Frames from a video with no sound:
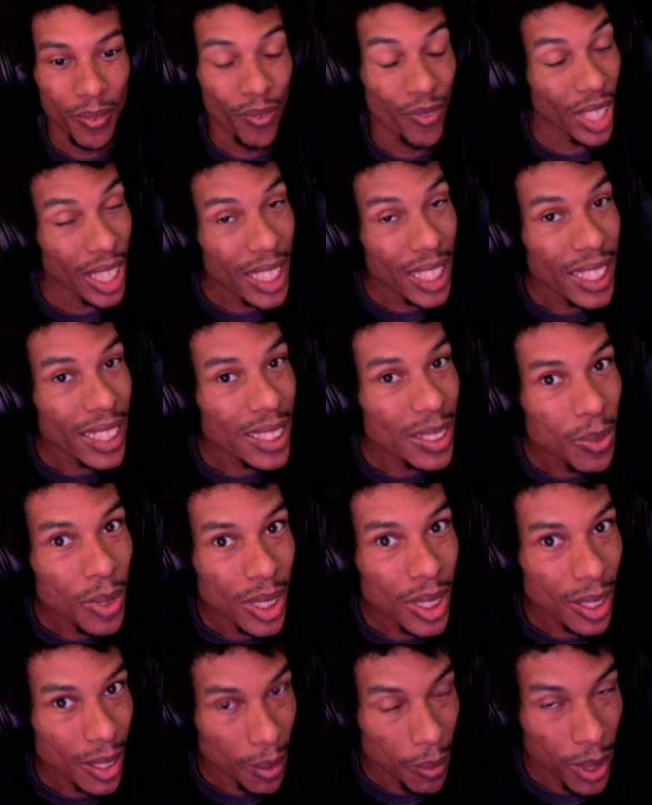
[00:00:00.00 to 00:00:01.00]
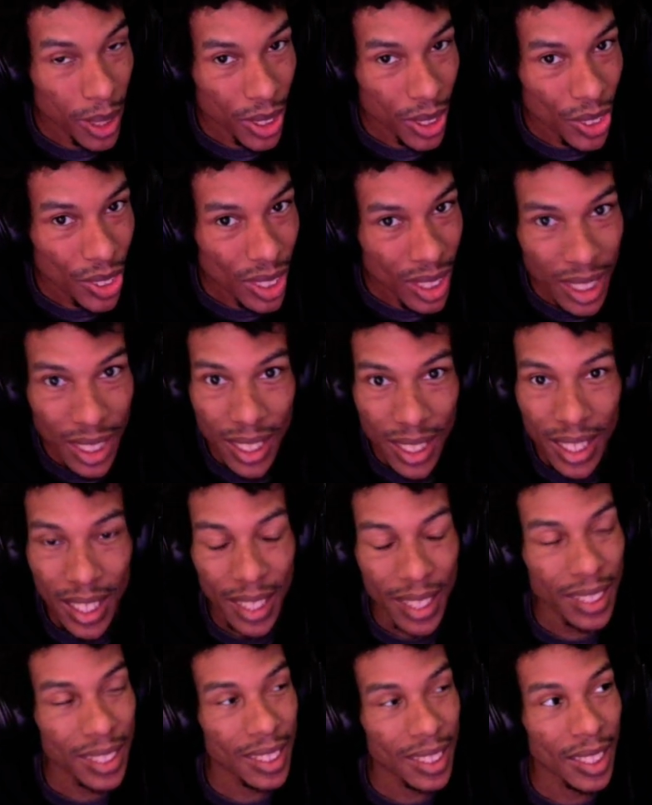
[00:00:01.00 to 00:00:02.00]
Phoenix with combustion
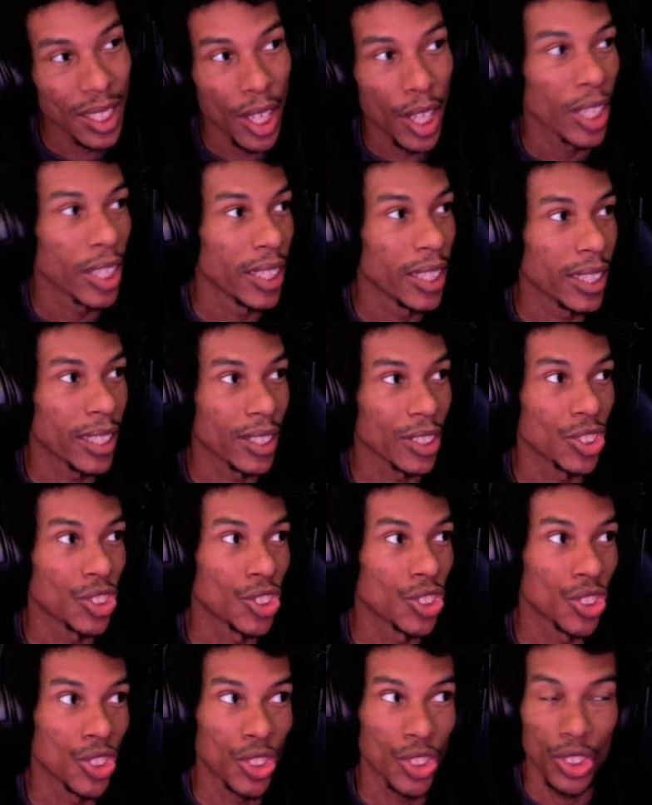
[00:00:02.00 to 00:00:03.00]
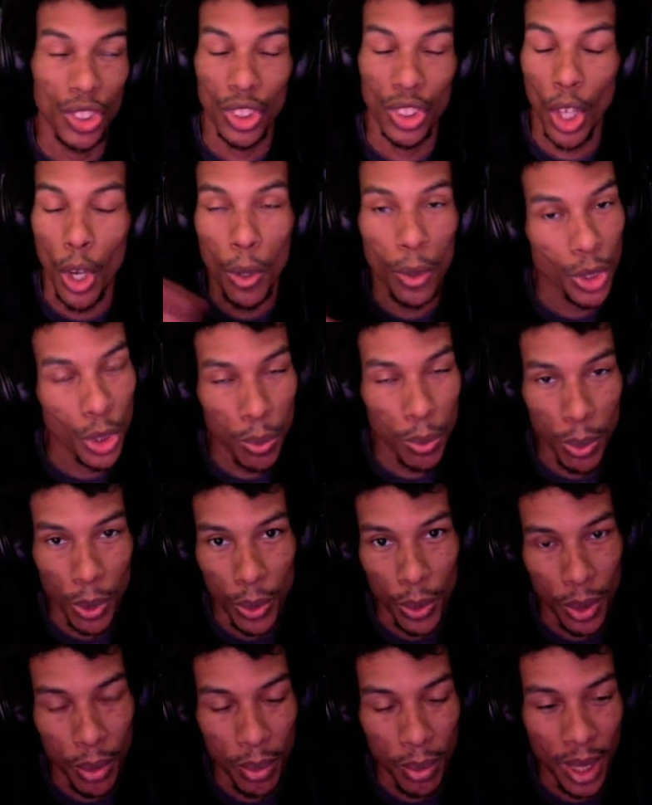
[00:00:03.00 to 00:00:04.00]
is like so super
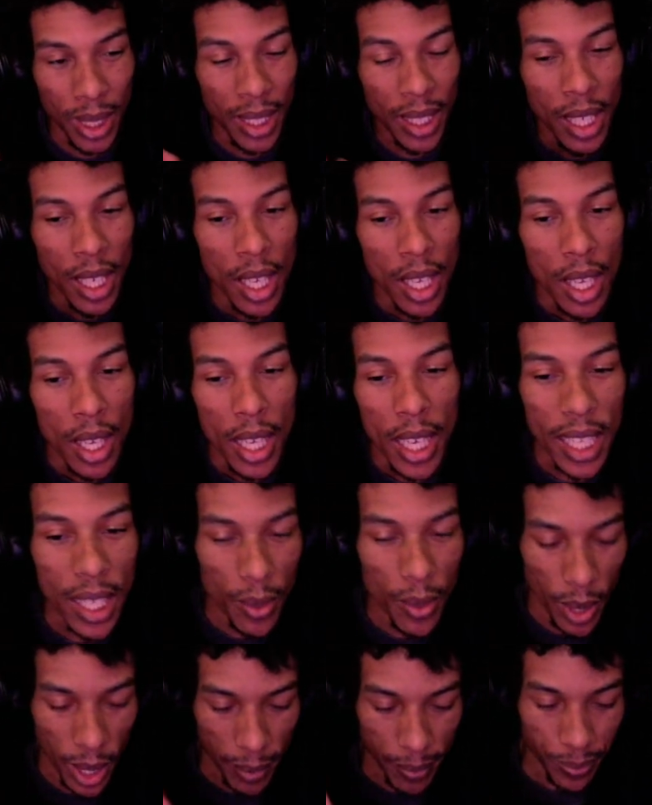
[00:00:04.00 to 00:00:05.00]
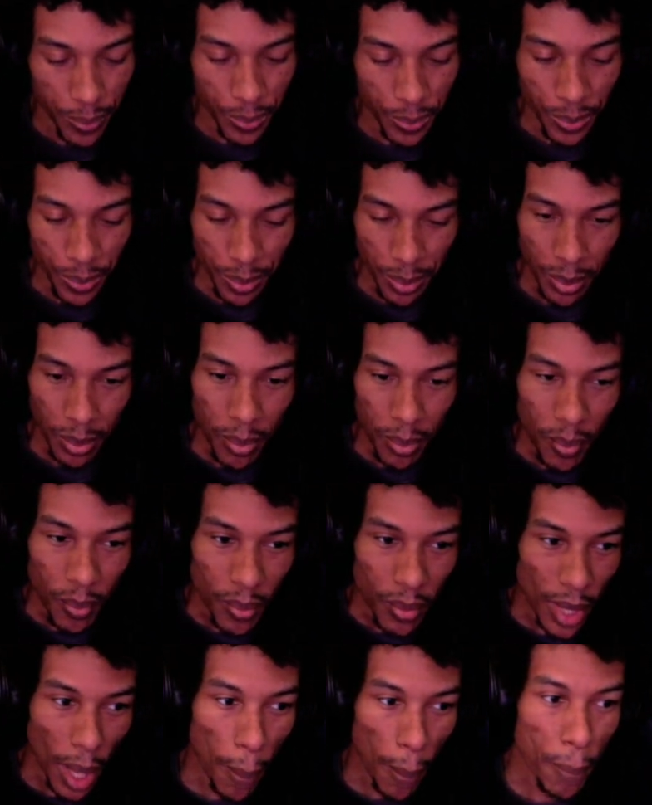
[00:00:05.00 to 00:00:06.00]
cool to me. Anyway,
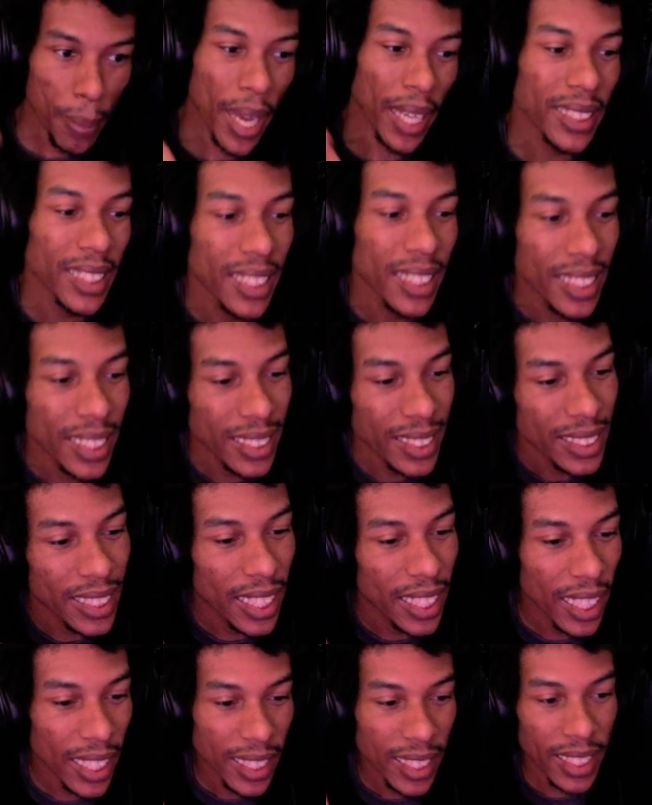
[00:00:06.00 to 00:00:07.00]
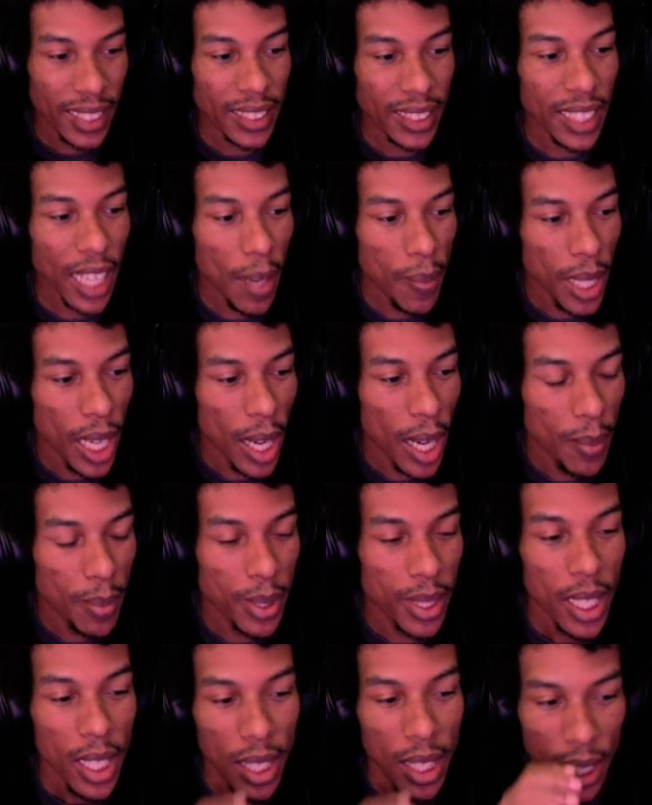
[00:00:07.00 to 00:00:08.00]
back to this. This got me hyped.